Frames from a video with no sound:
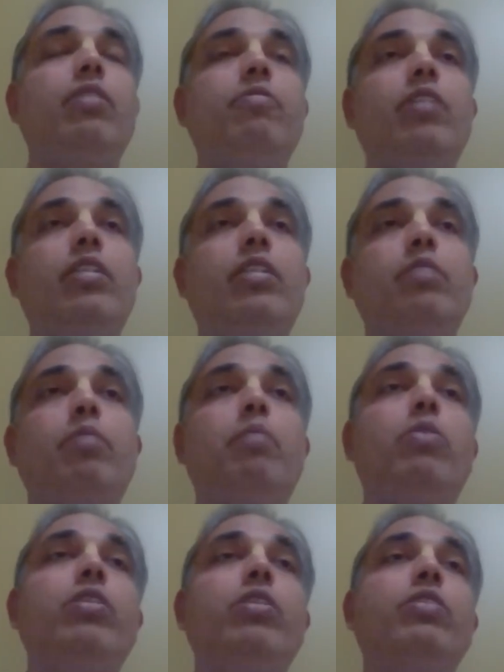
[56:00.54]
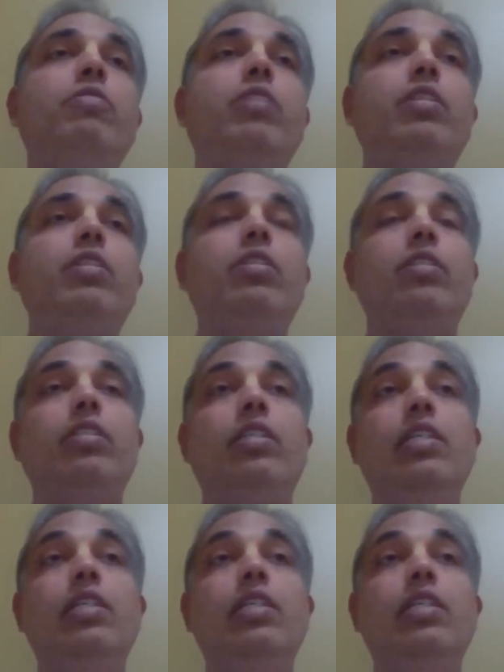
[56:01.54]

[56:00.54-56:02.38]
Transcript: whether it's Brahmotsav, whether it is